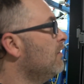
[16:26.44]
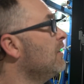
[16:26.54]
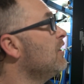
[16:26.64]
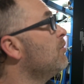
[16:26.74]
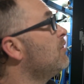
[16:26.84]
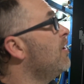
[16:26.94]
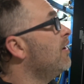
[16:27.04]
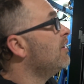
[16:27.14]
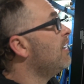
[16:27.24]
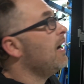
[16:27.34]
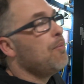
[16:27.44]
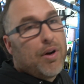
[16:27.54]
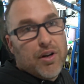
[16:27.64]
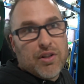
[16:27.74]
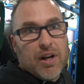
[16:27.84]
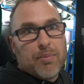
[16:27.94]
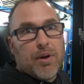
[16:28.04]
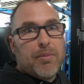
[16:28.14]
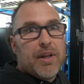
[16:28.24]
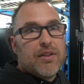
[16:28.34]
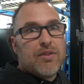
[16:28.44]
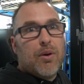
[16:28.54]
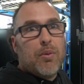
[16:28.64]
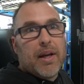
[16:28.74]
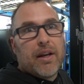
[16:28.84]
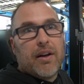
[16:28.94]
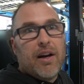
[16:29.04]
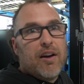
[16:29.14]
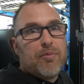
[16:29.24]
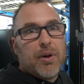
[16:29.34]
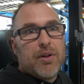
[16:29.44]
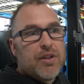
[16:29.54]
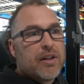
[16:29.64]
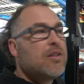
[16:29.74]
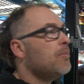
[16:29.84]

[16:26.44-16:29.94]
this would turn a day project probably into a week and a half project, to